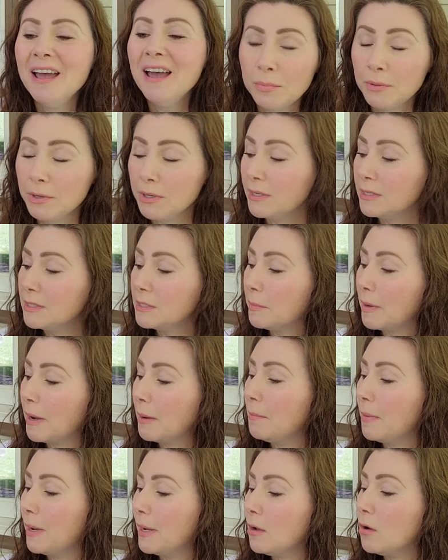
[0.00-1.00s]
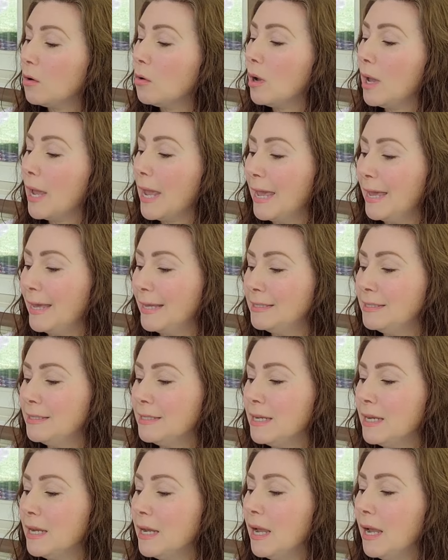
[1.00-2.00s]
The book is by Michael
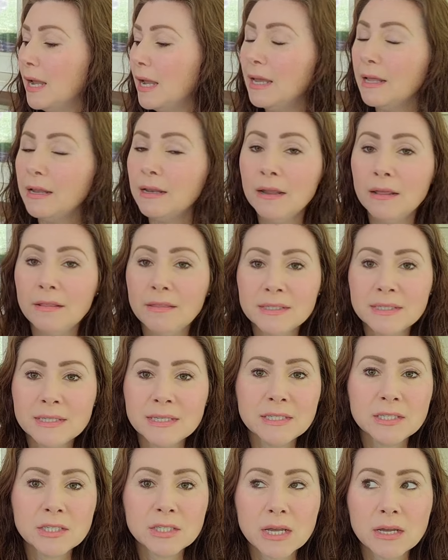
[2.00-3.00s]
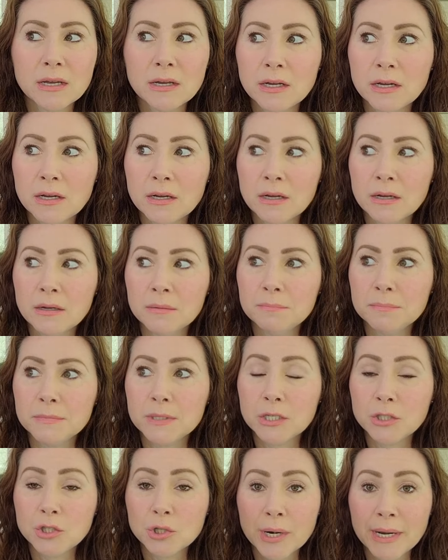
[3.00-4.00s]
End. And this is a, um,
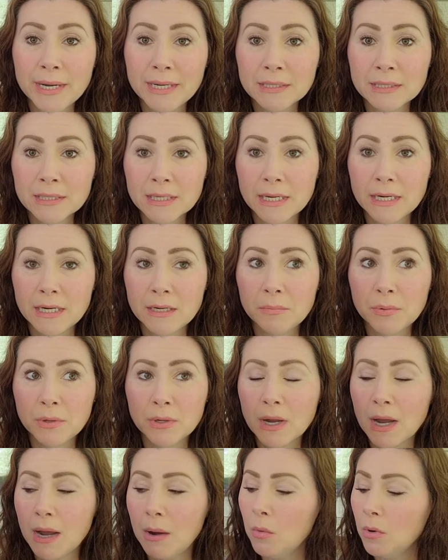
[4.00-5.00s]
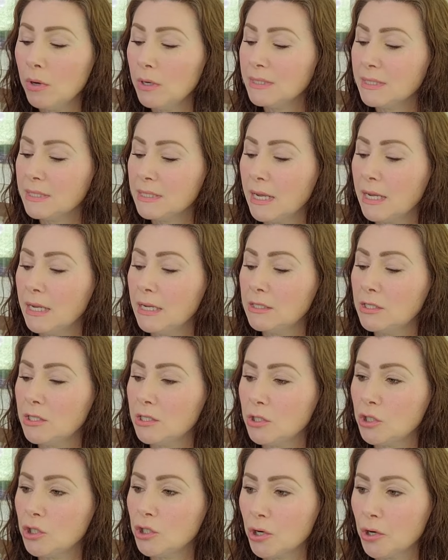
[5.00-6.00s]
a translated book. I want to say it's
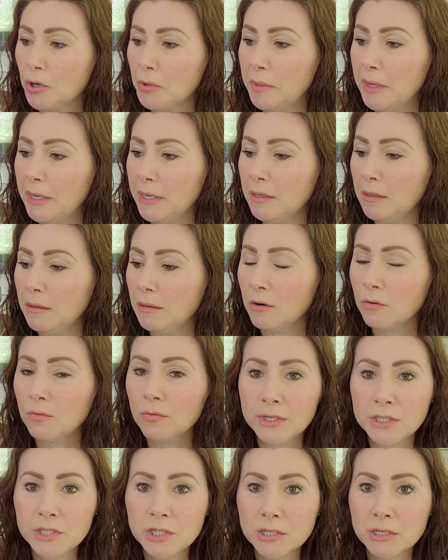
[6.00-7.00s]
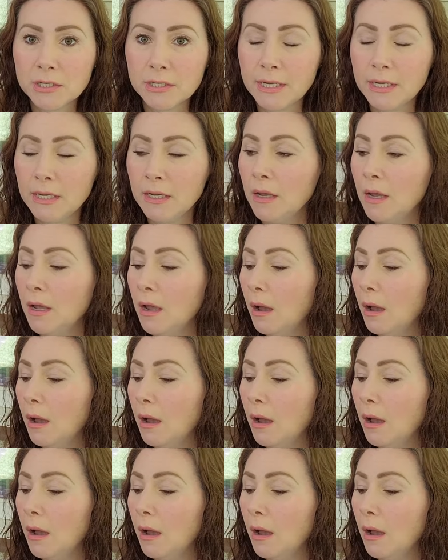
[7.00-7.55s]
German originally.